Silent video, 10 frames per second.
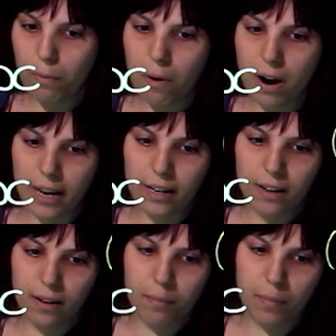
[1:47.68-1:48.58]
y
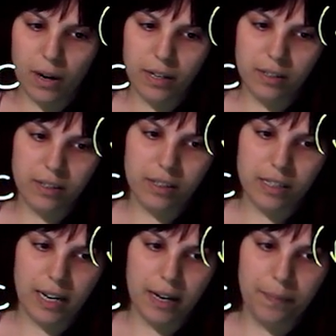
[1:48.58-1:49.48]
minus
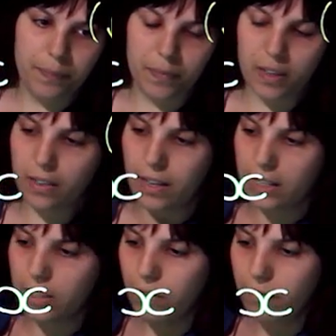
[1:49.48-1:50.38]
t. And
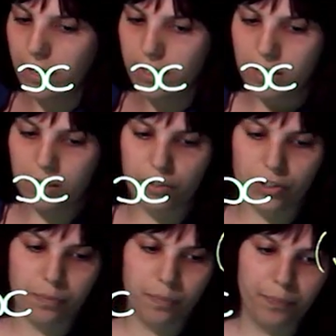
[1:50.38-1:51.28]
that's our first
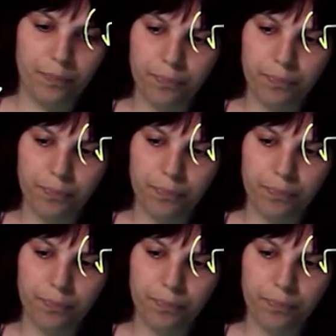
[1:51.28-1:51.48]
solution.